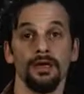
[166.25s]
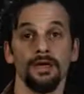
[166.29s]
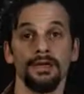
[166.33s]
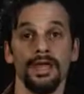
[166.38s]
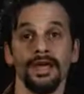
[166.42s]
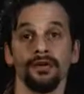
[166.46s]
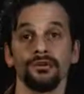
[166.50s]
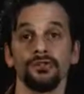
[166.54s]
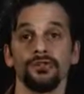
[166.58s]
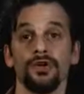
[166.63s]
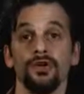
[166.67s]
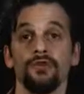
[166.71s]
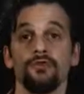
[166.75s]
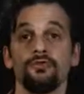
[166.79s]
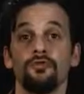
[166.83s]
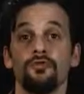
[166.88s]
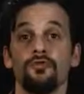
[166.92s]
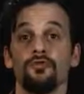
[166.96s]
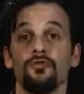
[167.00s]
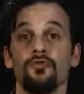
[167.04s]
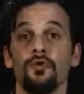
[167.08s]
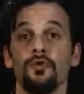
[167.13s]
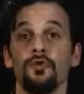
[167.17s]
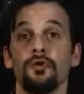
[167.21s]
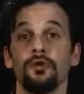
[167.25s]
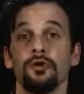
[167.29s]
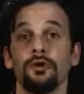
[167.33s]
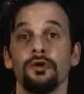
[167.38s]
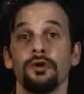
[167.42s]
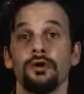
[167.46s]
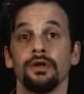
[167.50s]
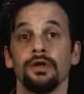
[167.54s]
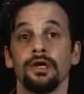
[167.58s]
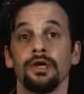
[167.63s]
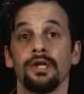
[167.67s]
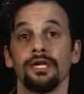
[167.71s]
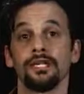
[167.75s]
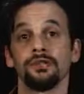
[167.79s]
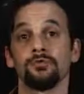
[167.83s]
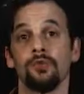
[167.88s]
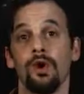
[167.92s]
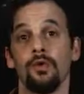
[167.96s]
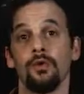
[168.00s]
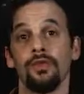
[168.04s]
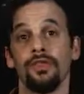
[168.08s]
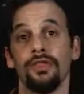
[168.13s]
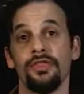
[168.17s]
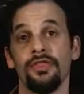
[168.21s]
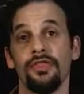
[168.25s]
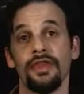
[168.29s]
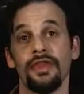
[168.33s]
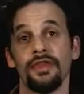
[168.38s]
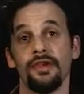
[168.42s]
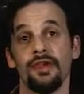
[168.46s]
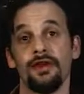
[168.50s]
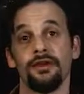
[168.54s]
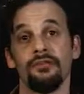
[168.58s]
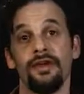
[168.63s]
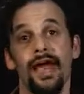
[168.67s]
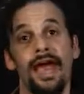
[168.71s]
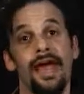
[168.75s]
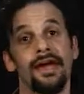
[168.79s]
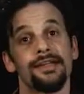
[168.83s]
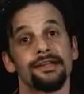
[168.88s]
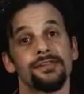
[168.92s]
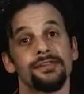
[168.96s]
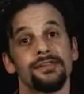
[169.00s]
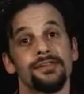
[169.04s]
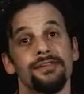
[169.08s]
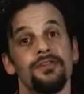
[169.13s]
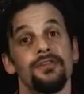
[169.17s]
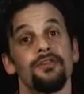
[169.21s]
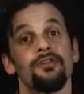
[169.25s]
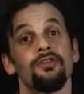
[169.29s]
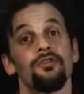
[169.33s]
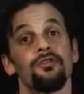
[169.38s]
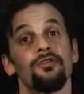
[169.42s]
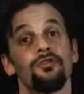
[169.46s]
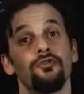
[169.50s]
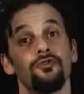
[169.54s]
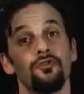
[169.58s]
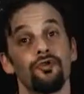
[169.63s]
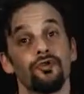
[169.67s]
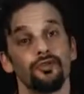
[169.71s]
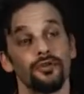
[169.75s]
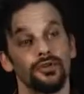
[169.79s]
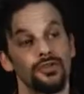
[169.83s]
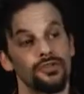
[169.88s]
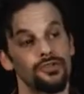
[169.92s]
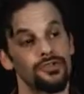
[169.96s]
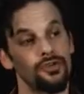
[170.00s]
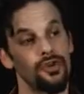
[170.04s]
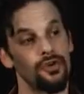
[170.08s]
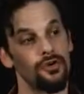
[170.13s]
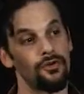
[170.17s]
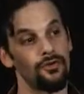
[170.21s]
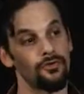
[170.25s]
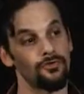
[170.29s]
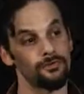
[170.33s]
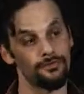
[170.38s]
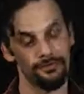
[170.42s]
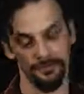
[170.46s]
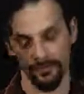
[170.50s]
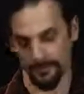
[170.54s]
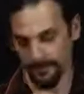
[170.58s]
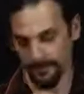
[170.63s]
Now, Zone 4 is what we think of as the forage zone.